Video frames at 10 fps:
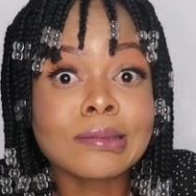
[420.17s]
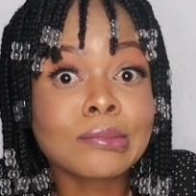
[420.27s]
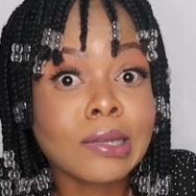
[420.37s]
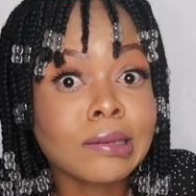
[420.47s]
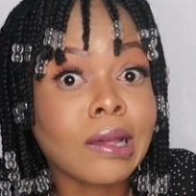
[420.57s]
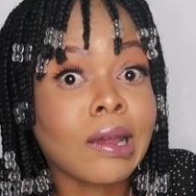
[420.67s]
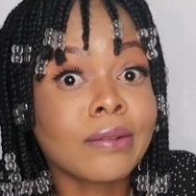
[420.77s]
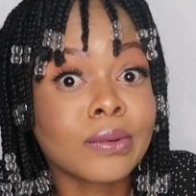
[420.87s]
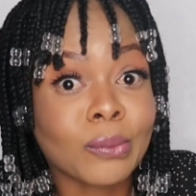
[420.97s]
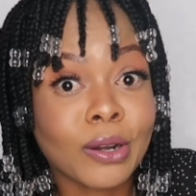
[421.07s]
some things I
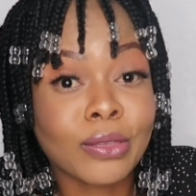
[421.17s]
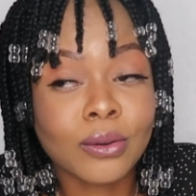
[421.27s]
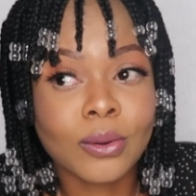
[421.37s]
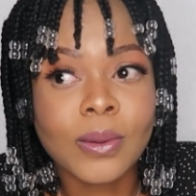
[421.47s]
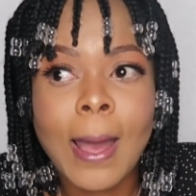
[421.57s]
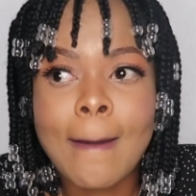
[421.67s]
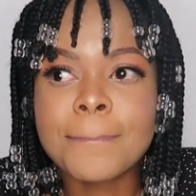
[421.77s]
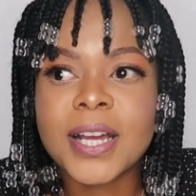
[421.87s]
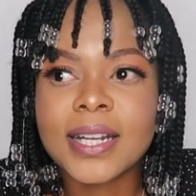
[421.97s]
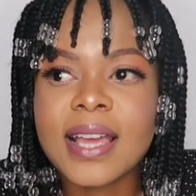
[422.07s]
haven't worked through.
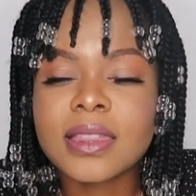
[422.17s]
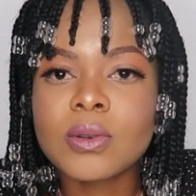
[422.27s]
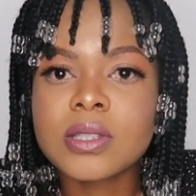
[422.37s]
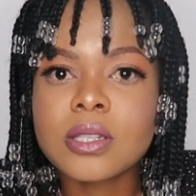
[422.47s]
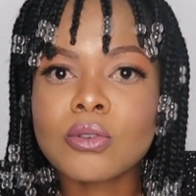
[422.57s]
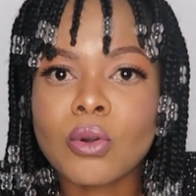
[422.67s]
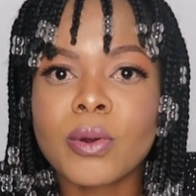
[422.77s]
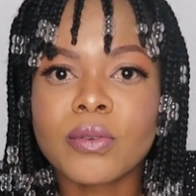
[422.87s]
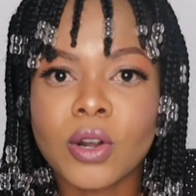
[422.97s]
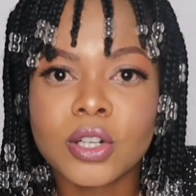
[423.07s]
But like, there was this group
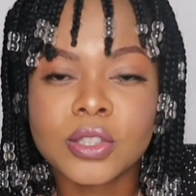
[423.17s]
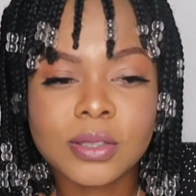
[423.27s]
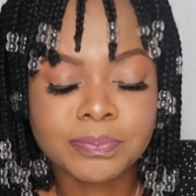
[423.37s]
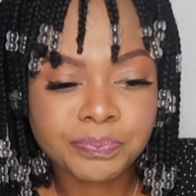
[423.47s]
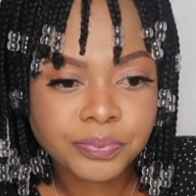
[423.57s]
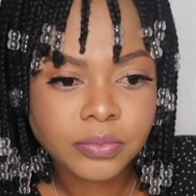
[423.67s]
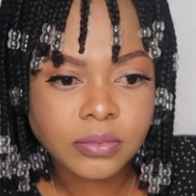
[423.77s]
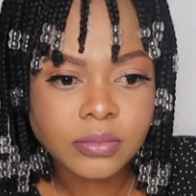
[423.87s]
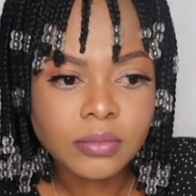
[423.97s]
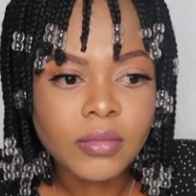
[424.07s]
of girls
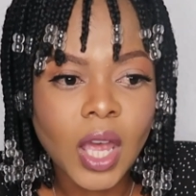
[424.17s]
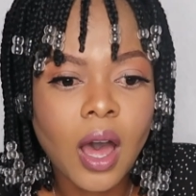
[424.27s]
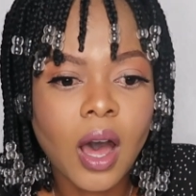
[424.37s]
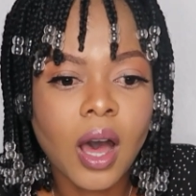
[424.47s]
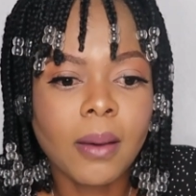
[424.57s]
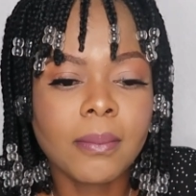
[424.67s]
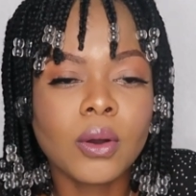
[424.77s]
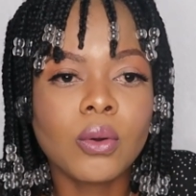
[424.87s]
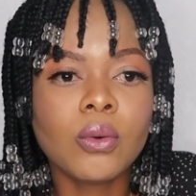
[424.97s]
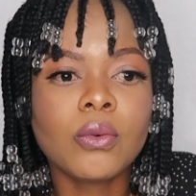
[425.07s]

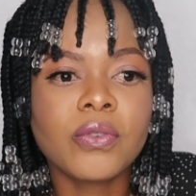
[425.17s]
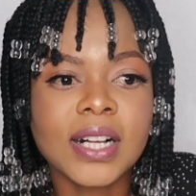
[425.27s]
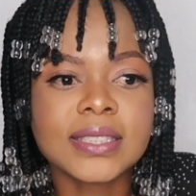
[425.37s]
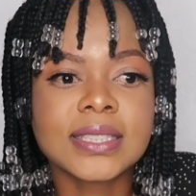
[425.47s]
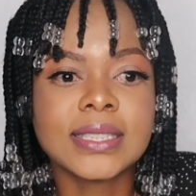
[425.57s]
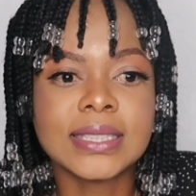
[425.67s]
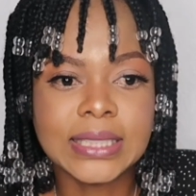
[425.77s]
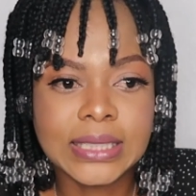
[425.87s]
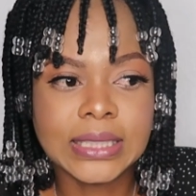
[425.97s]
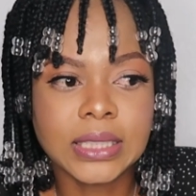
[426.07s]
who felt the
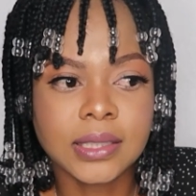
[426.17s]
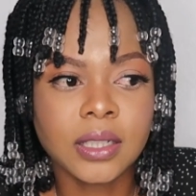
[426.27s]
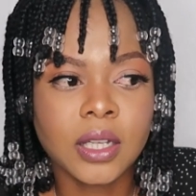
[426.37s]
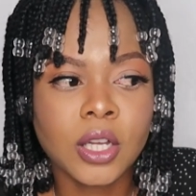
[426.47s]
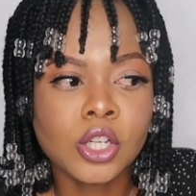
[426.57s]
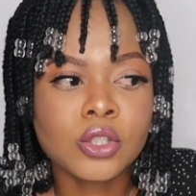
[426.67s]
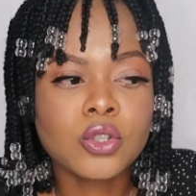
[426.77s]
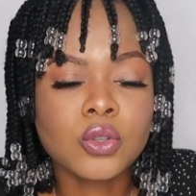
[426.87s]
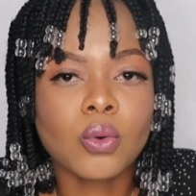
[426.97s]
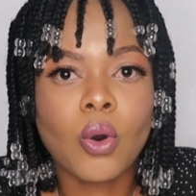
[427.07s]
need
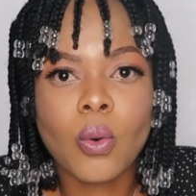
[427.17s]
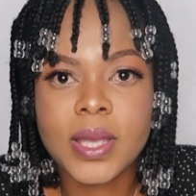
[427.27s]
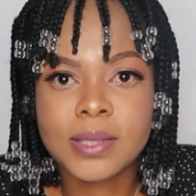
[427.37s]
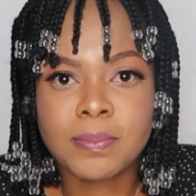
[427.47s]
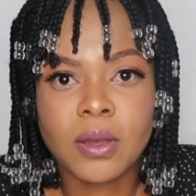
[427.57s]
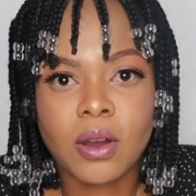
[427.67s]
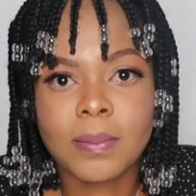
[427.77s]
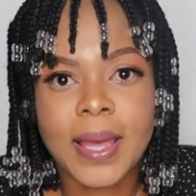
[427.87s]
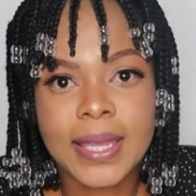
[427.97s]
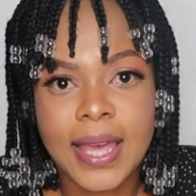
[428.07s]
to always be
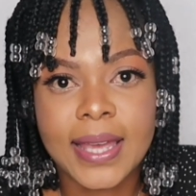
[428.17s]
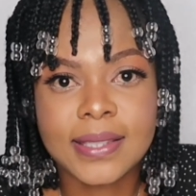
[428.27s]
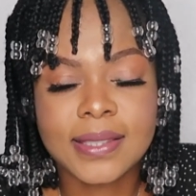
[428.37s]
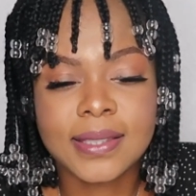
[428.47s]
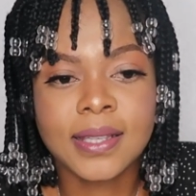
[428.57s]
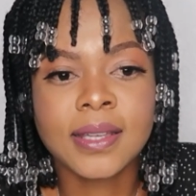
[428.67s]
on my case,